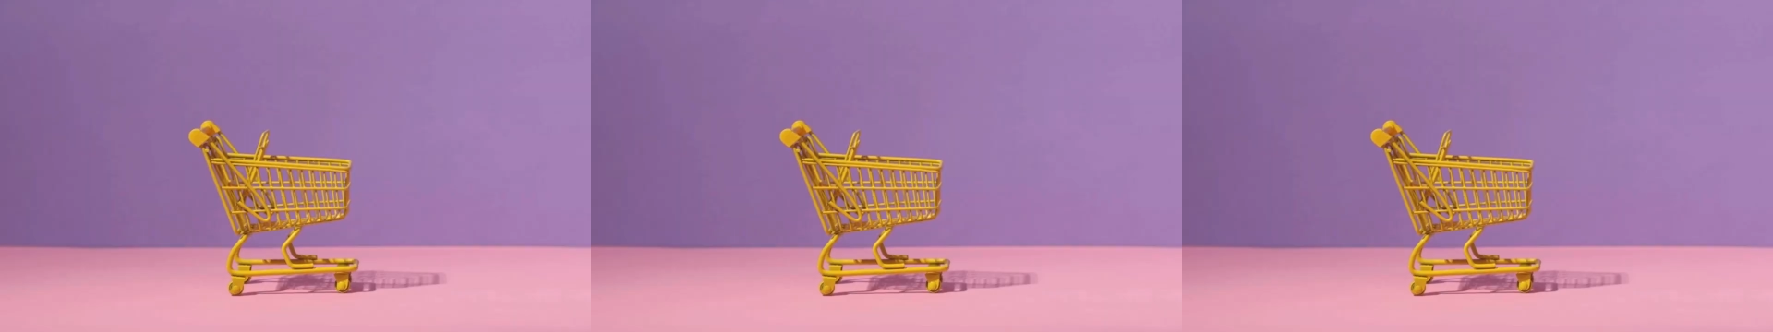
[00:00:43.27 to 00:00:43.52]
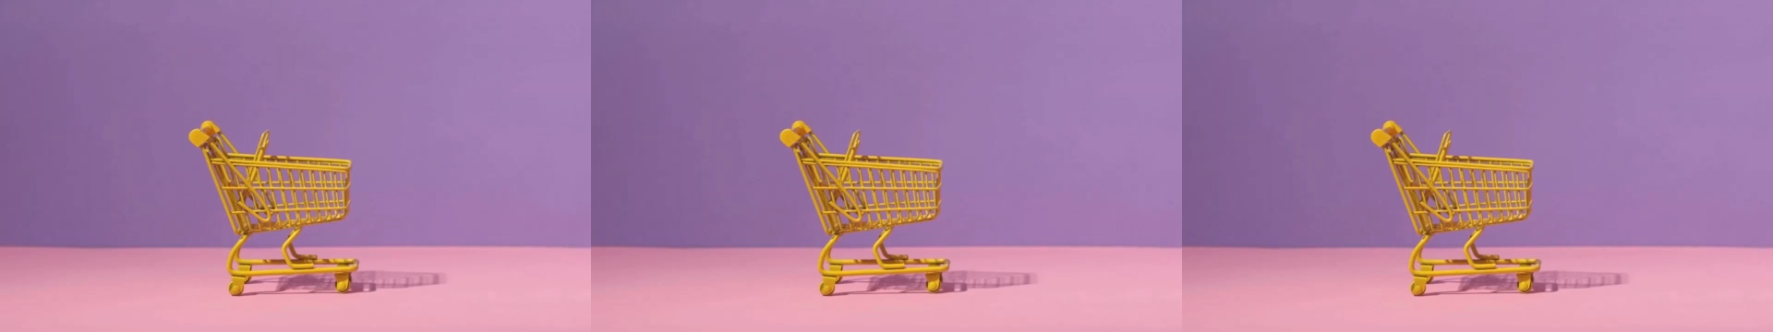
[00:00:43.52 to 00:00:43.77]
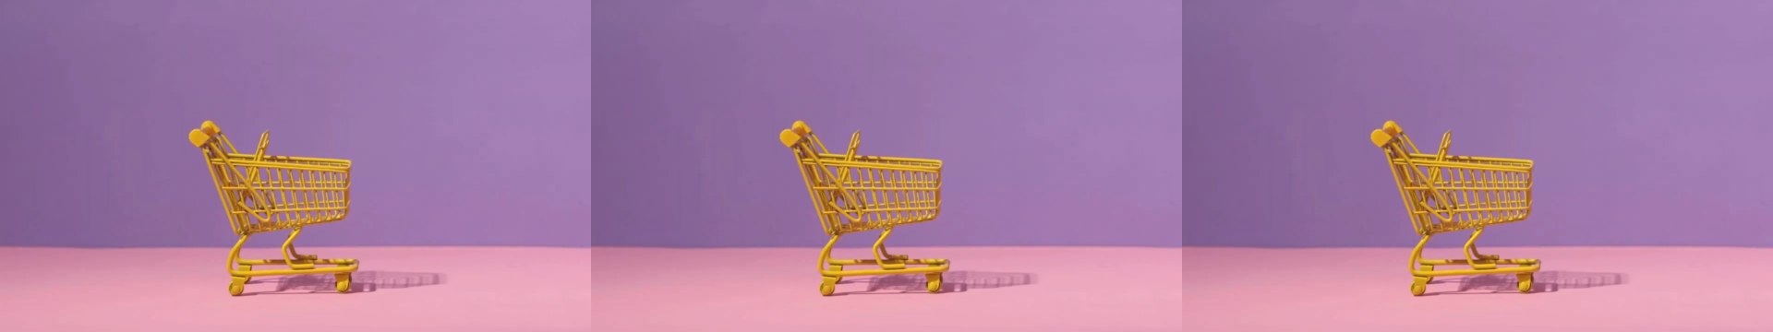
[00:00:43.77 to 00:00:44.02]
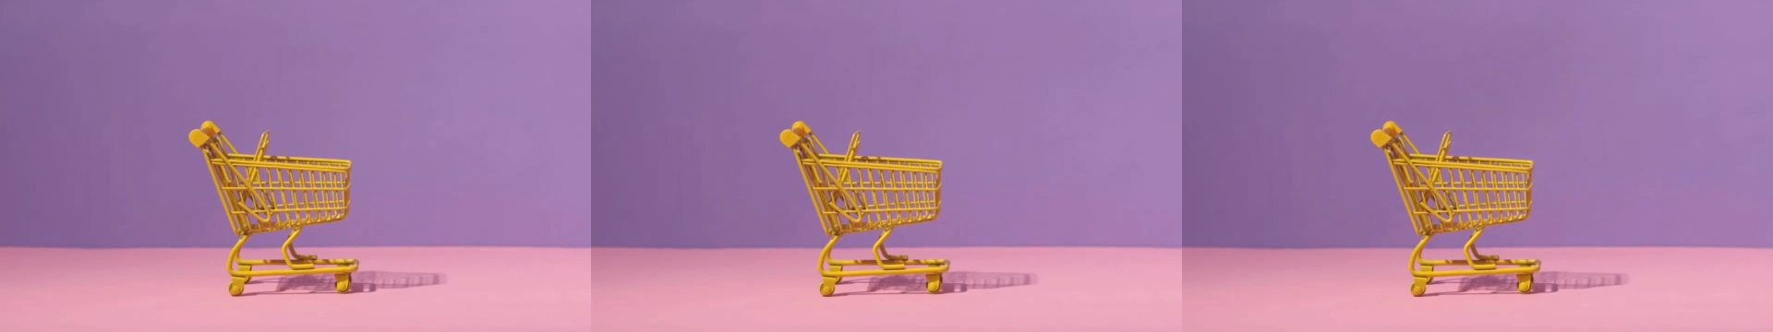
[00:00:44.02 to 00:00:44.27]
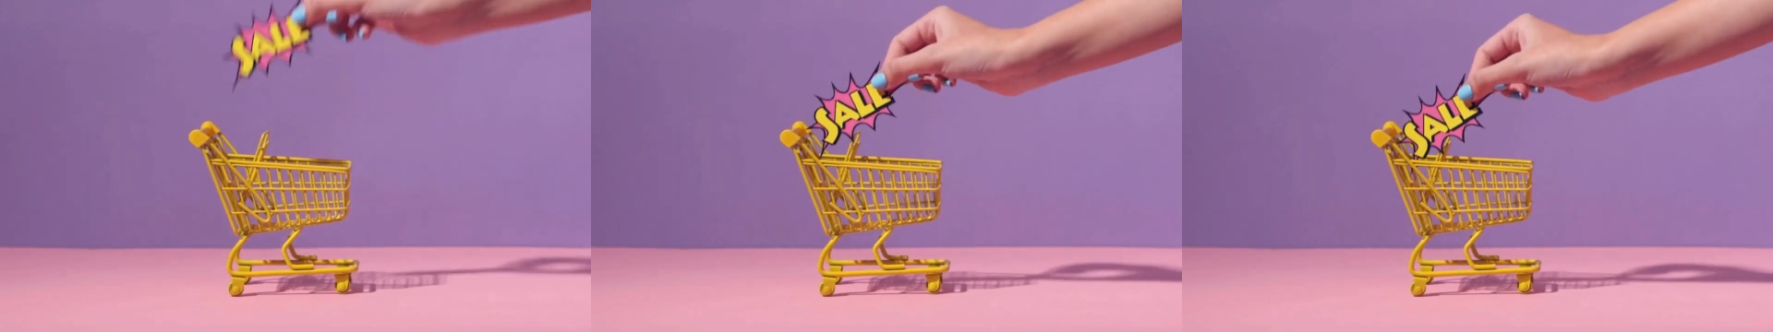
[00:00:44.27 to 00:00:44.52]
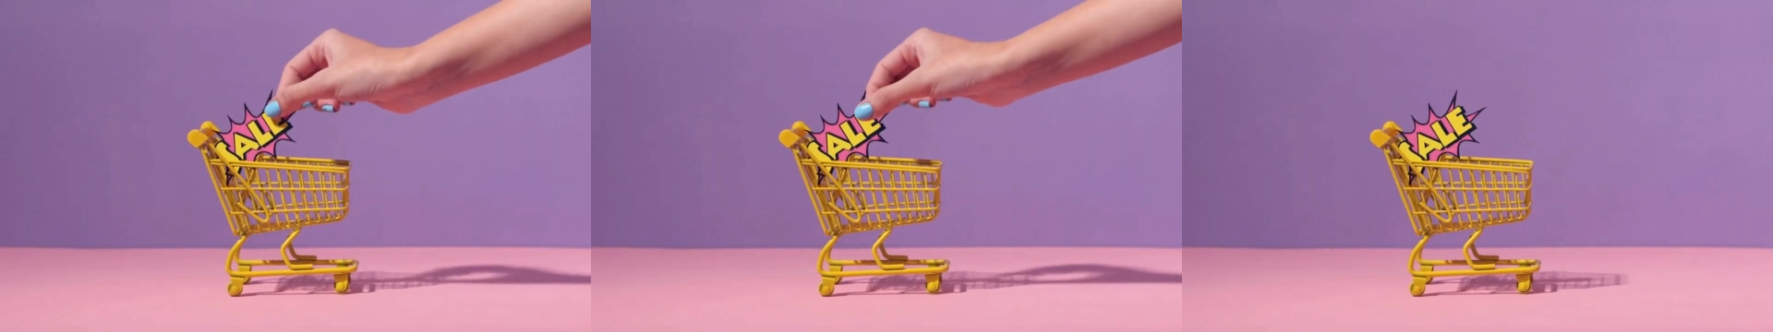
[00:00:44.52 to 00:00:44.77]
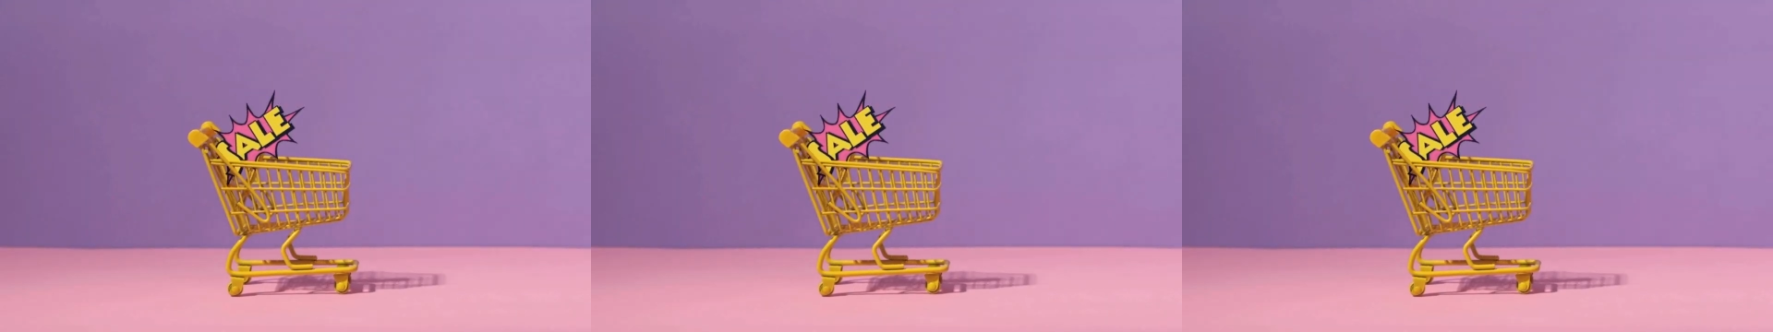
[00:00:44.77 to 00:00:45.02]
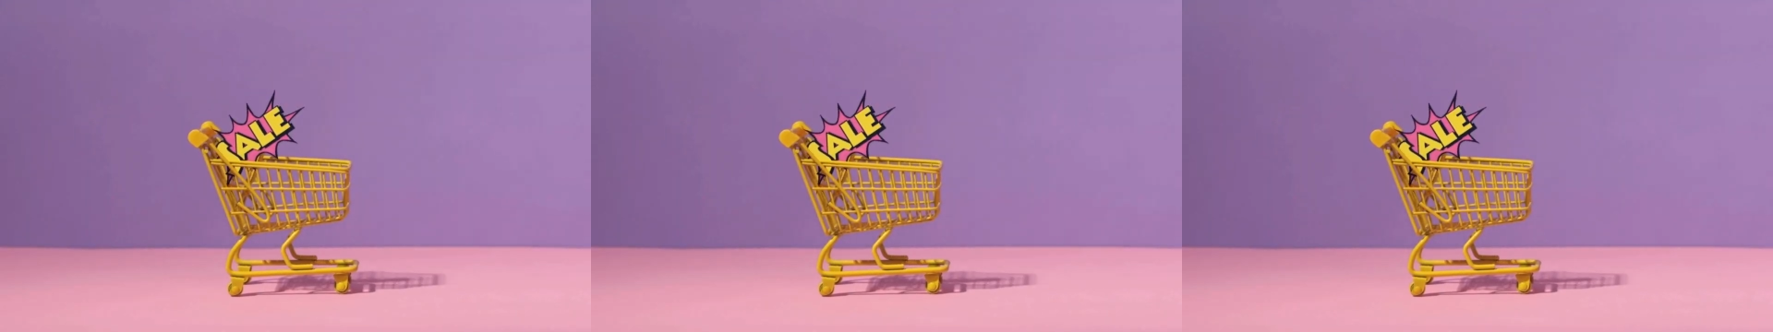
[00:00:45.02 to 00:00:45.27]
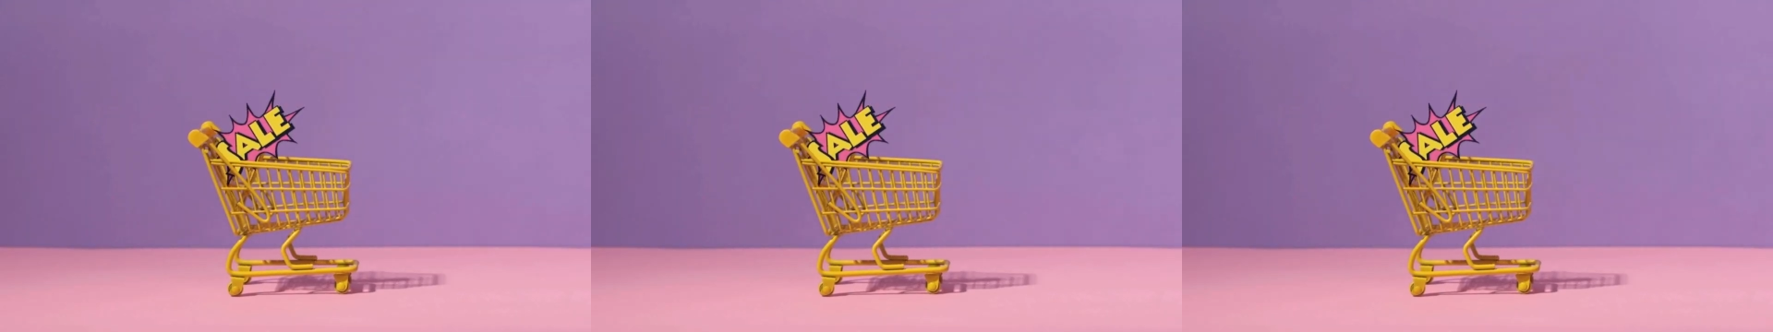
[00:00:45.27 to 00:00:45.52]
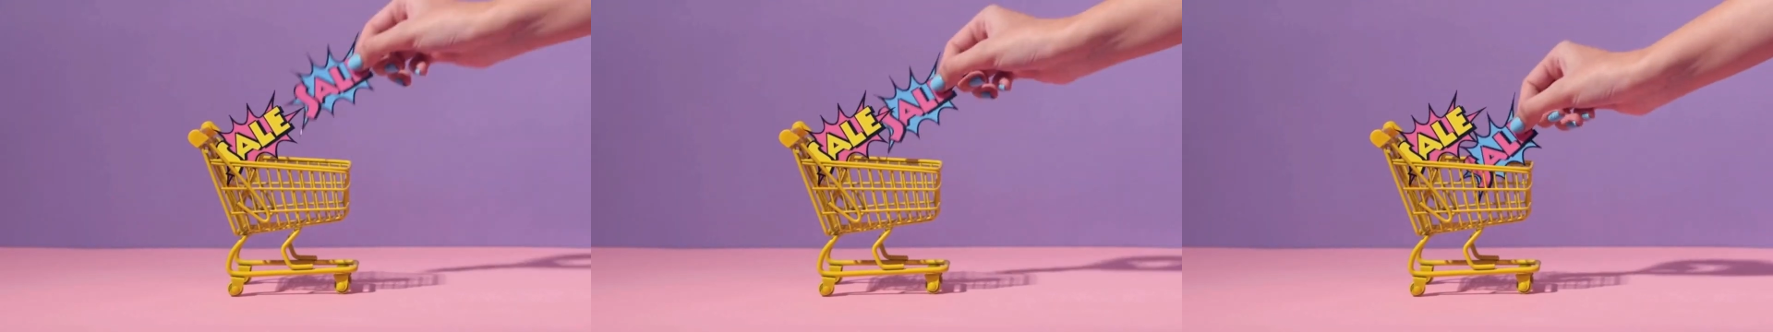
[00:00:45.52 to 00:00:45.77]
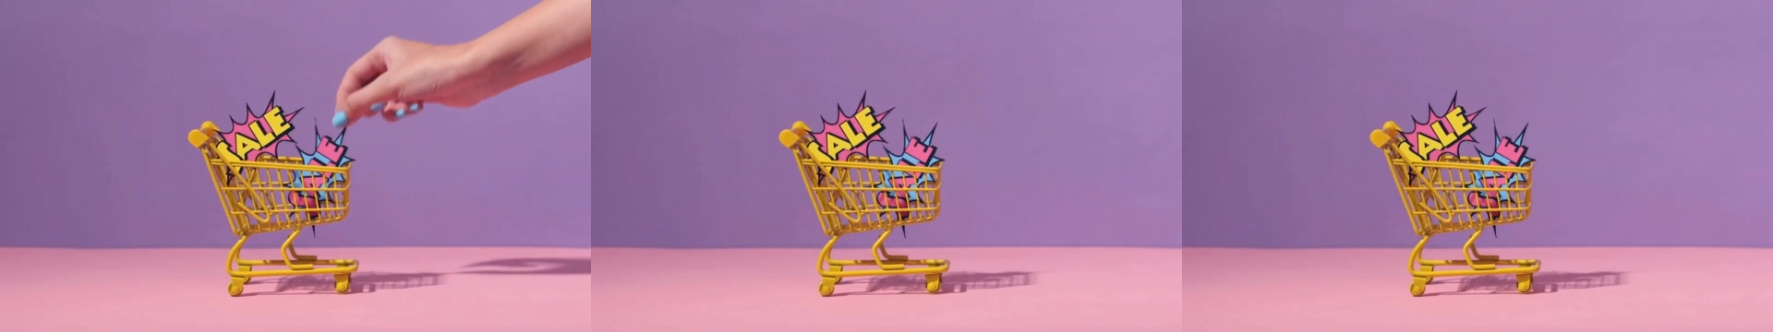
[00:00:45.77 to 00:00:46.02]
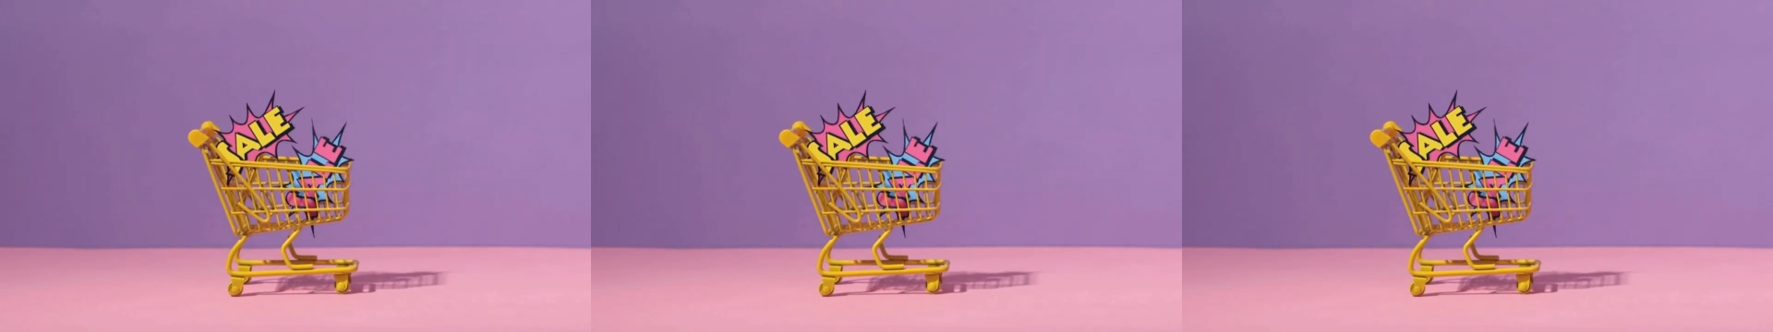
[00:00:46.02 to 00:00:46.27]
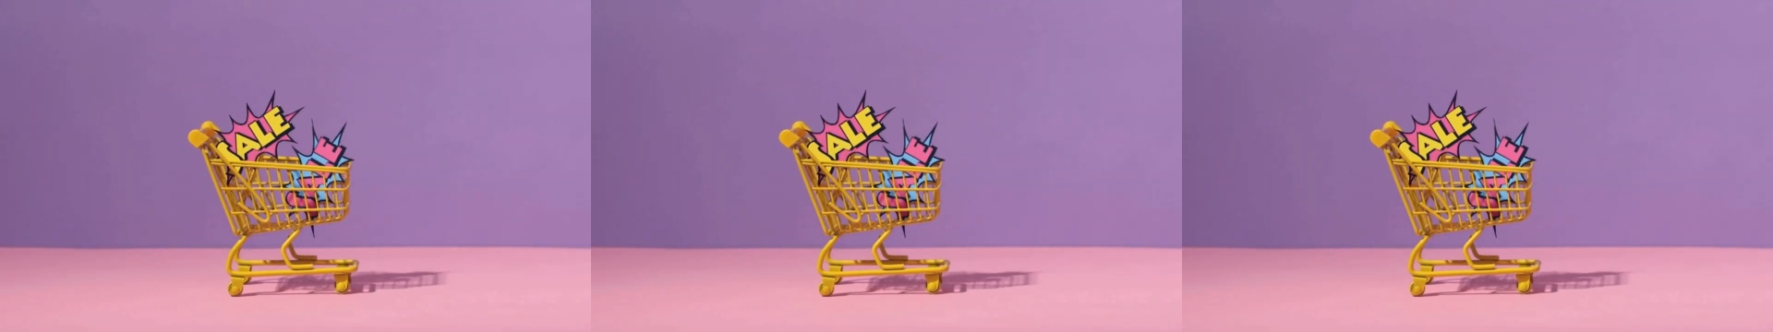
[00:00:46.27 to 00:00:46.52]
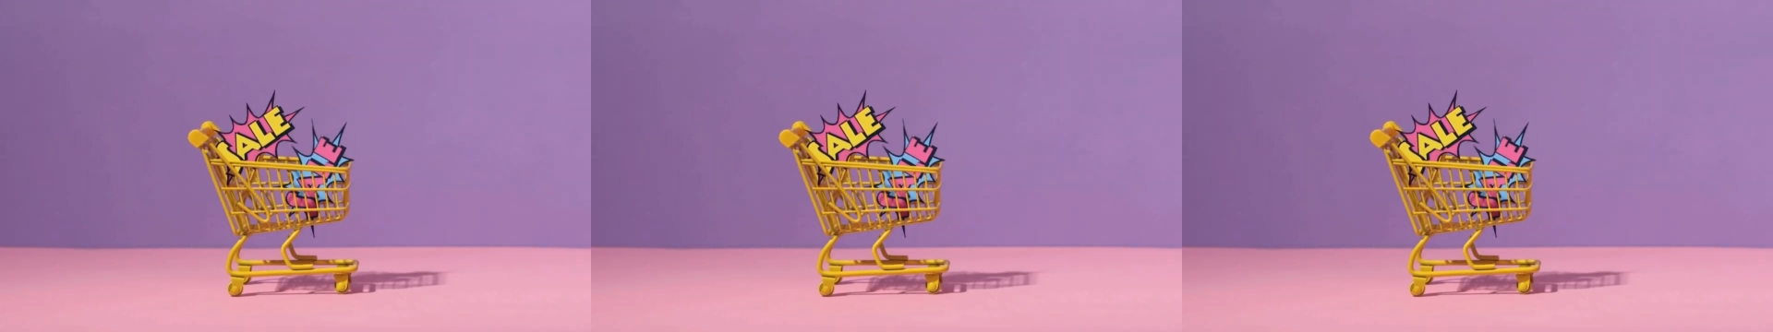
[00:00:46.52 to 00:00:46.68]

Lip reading: (no speaker visible)